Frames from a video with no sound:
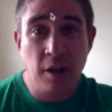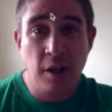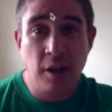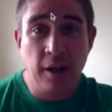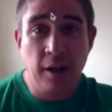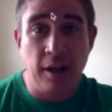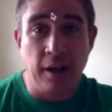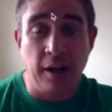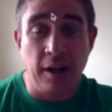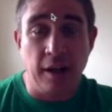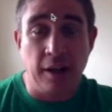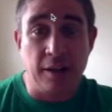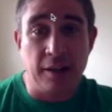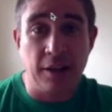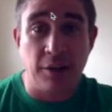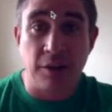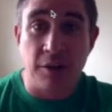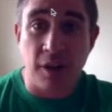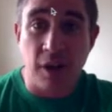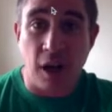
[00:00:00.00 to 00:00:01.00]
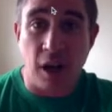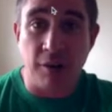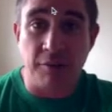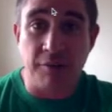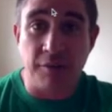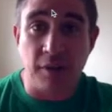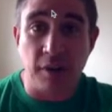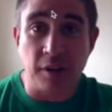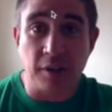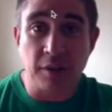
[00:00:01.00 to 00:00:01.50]
during the
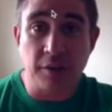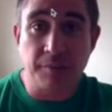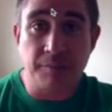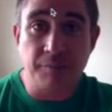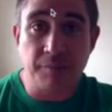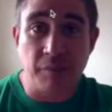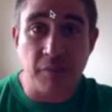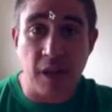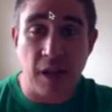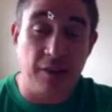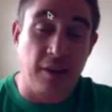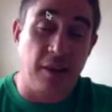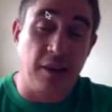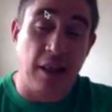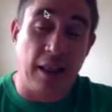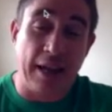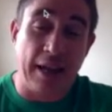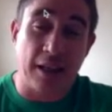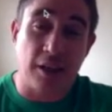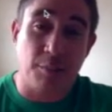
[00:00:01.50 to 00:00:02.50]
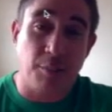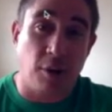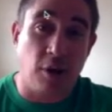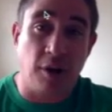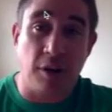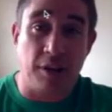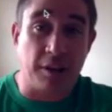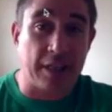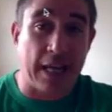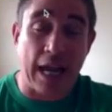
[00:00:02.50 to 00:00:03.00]
conflict. And then the last
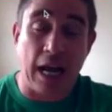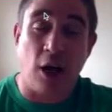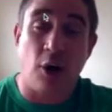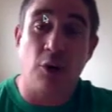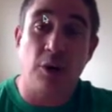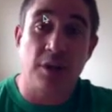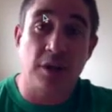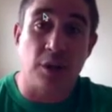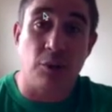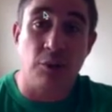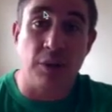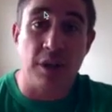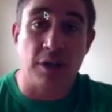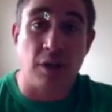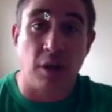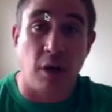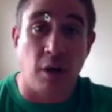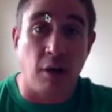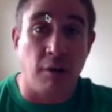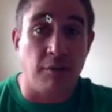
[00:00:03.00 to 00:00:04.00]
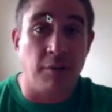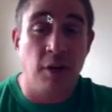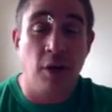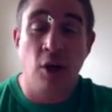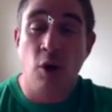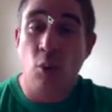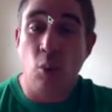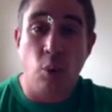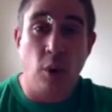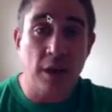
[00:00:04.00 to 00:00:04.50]
part is how does it resolve?
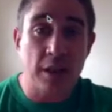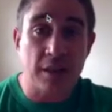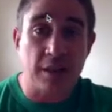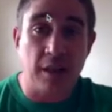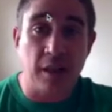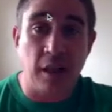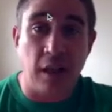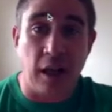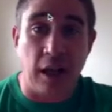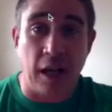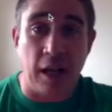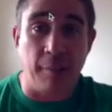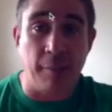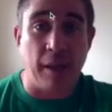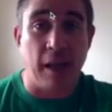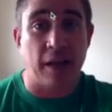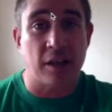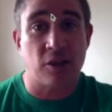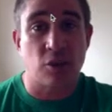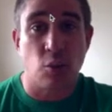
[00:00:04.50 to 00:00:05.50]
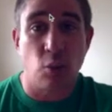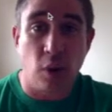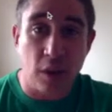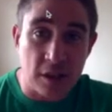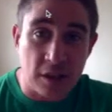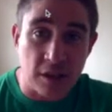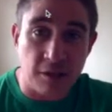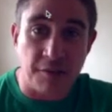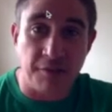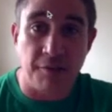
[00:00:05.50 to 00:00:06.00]
What's the climax? What's
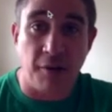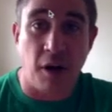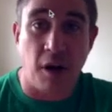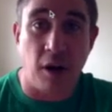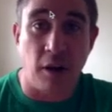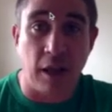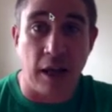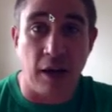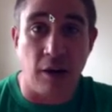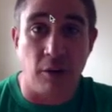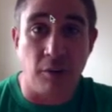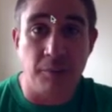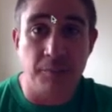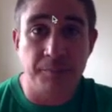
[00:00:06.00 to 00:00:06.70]
the fallout?